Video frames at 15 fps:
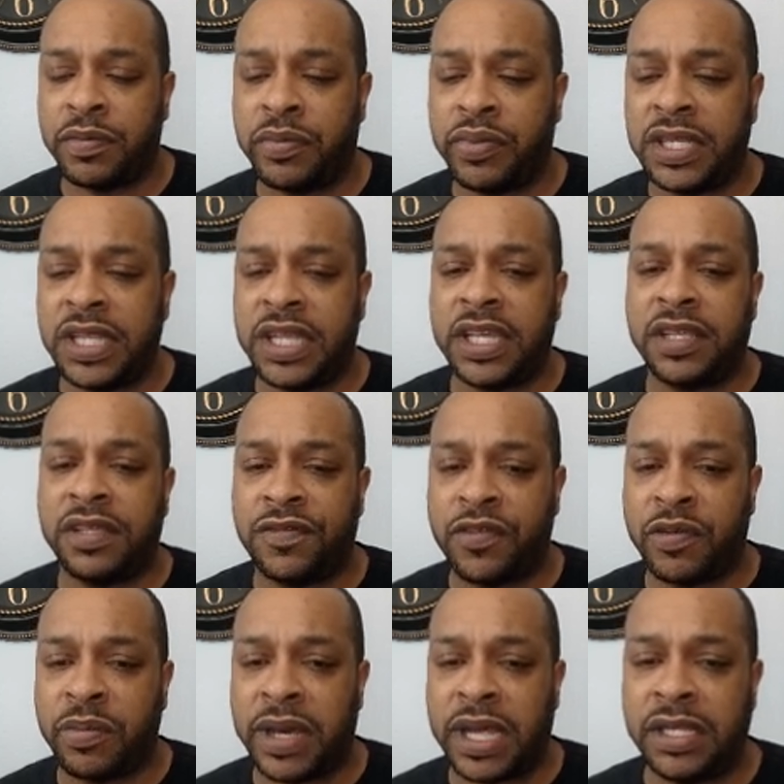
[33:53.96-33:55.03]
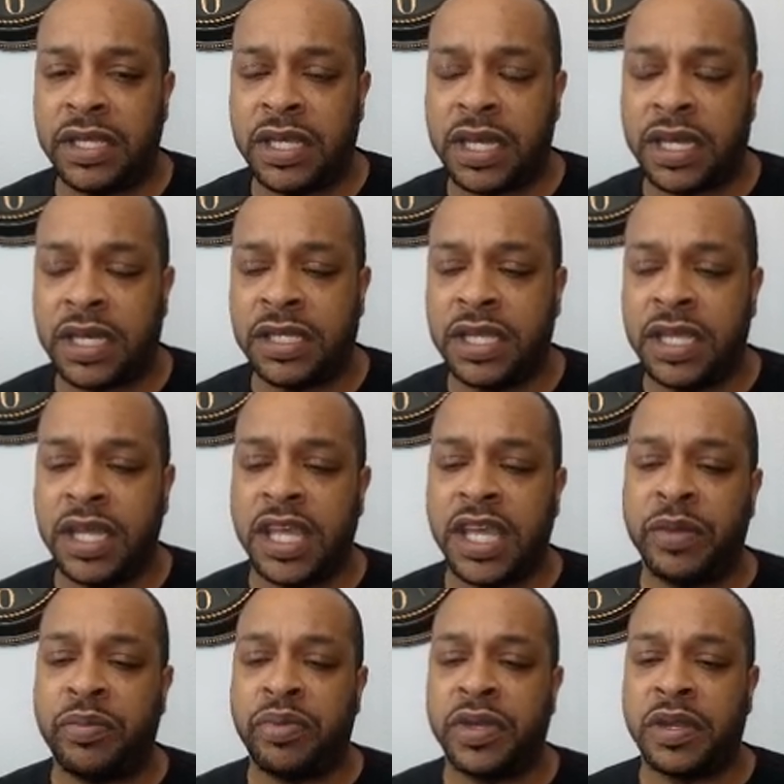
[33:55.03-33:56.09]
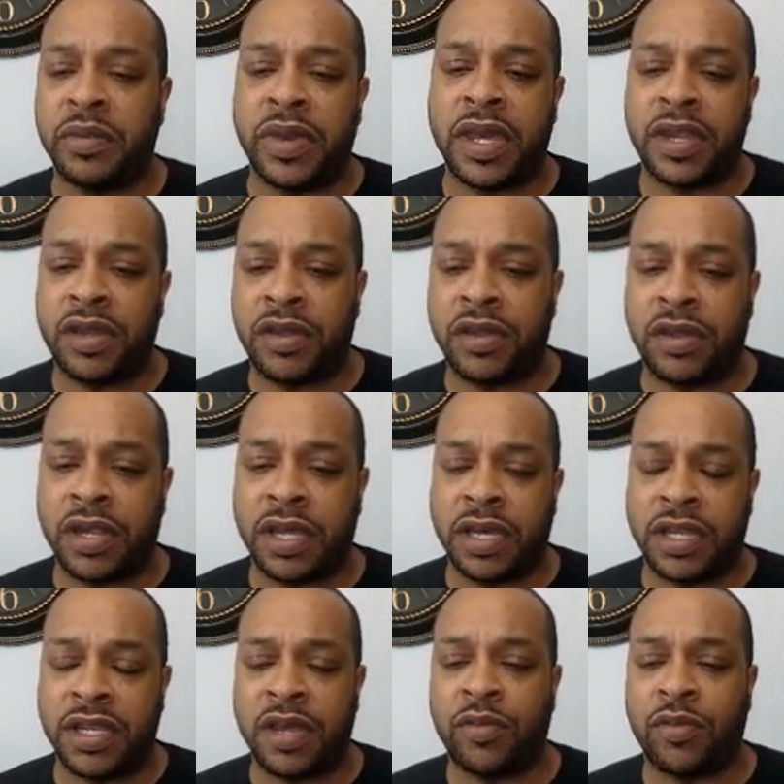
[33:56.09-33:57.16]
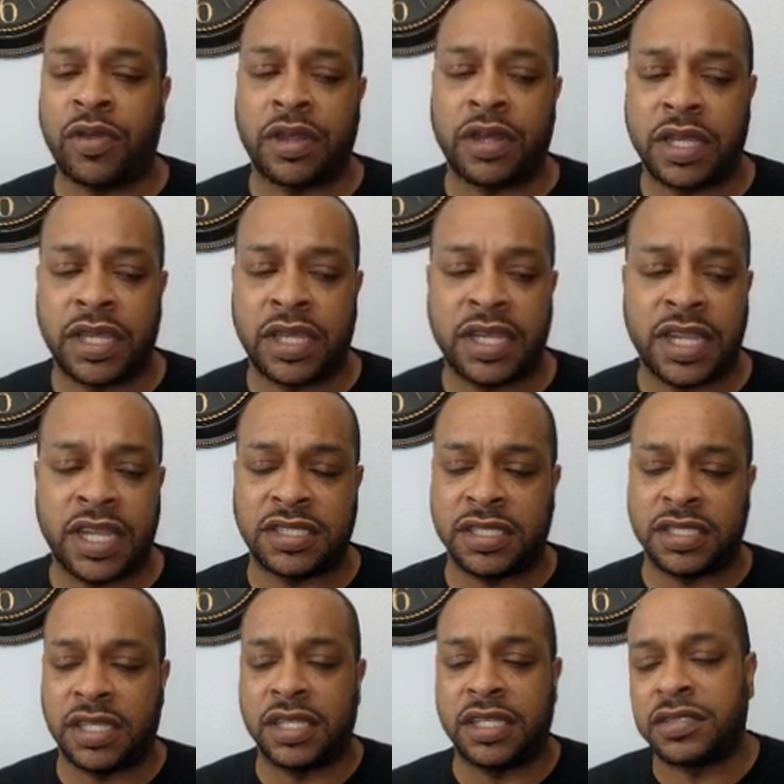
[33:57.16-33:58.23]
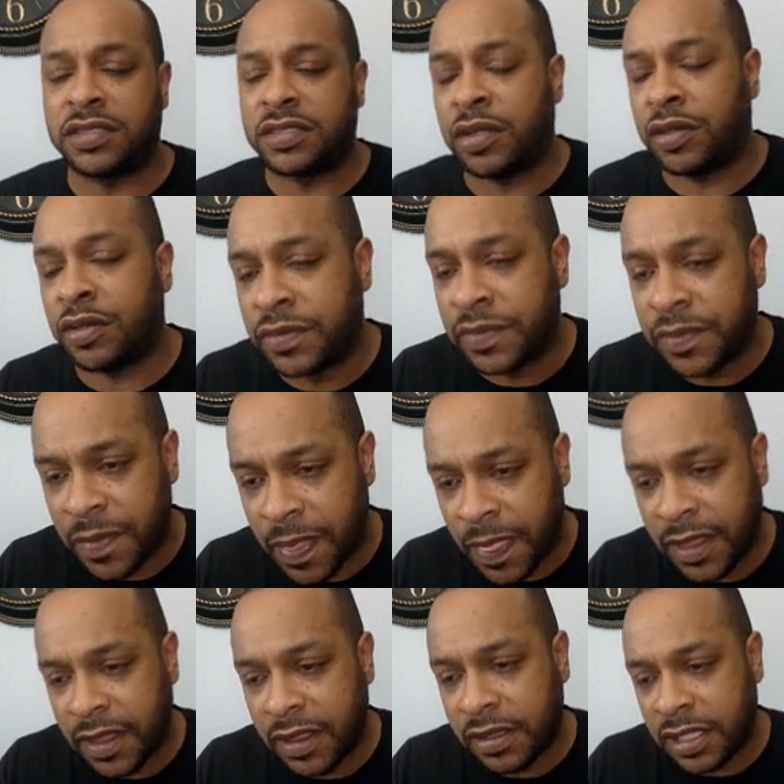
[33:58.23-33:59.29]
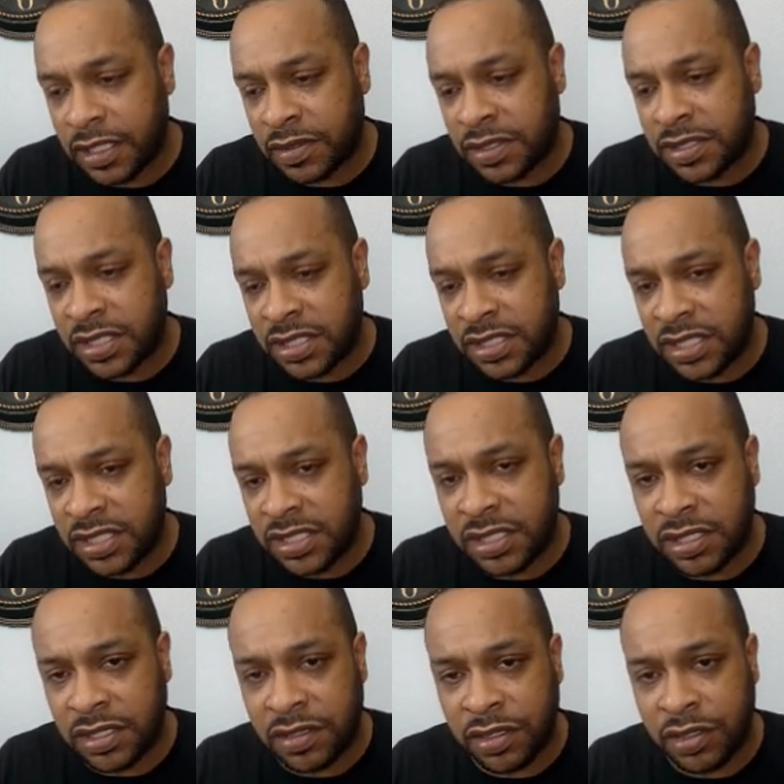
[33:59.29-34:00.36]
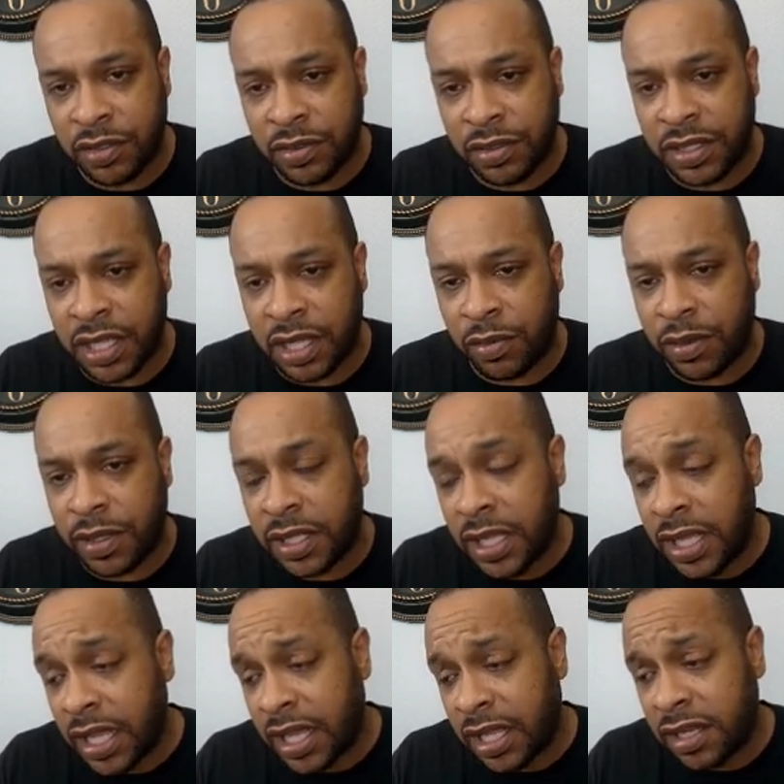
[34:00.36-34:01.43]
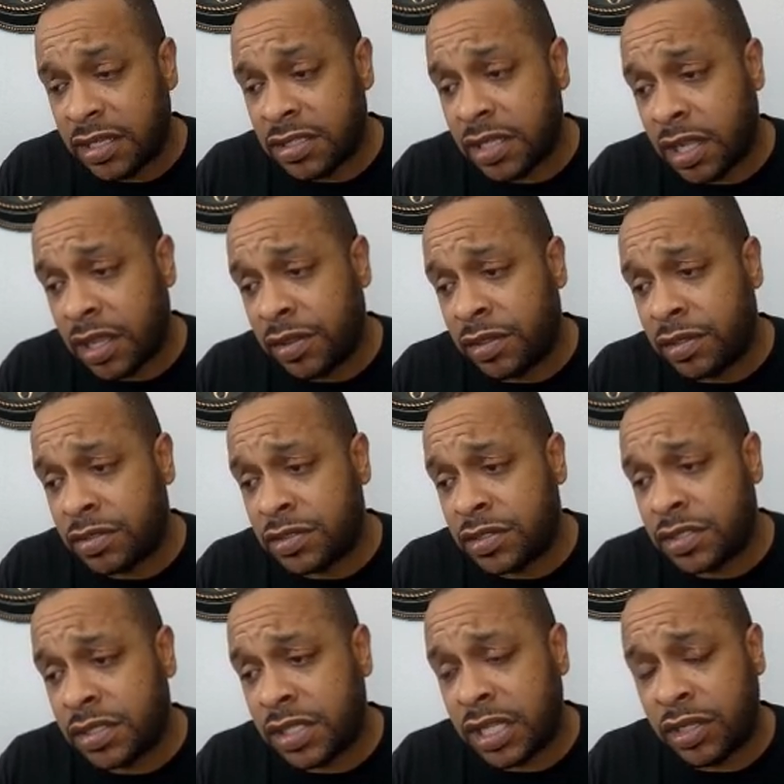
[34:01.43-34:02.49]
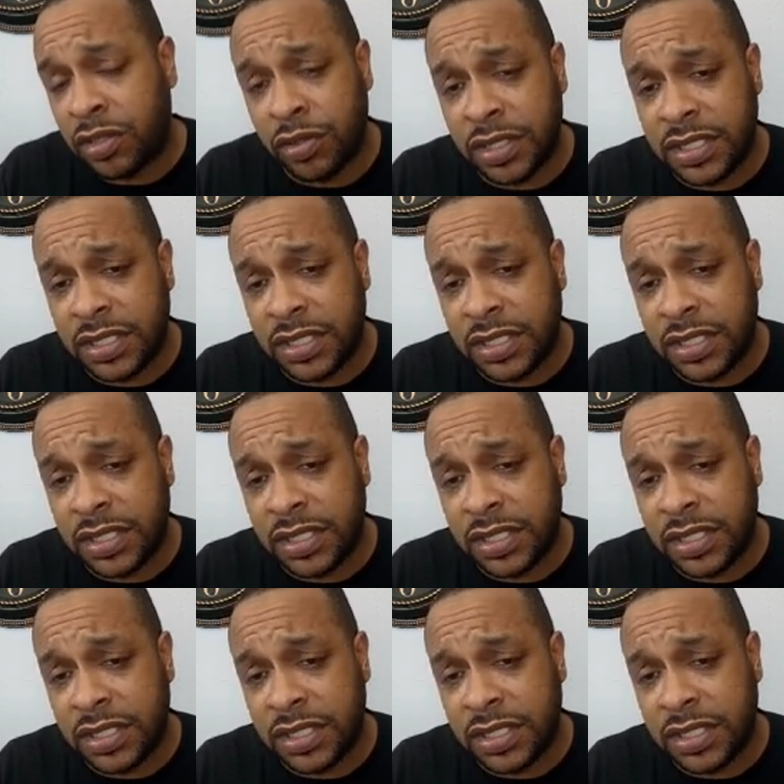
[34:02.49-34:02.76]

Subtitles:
put in for Polygon and put a better network connection in. So that's why I said it's easier to do it that way. And there's others that do